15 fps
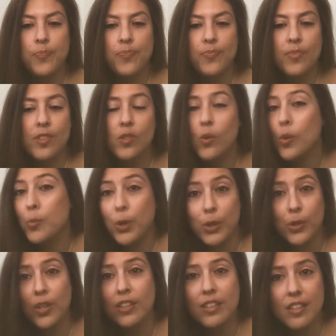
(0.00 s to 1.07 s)
so we put
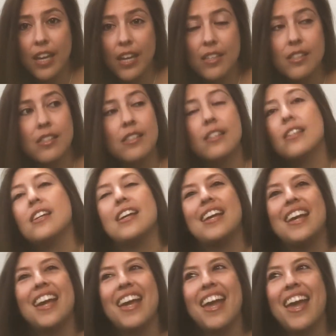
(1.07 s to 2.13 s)
her on the list,
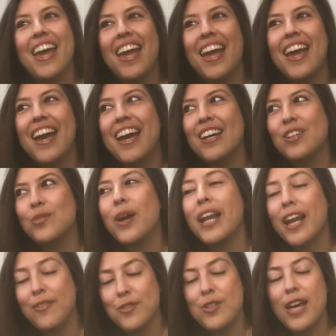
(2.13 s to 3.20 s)
And right
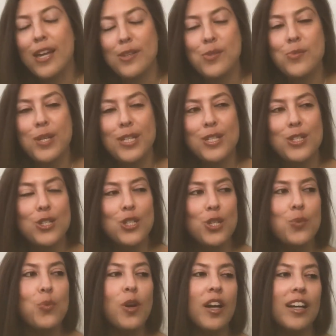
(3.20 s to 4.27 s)
after that is when she
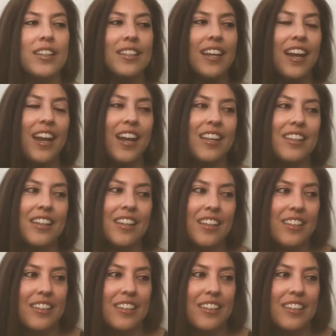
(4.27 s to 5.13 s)
won, and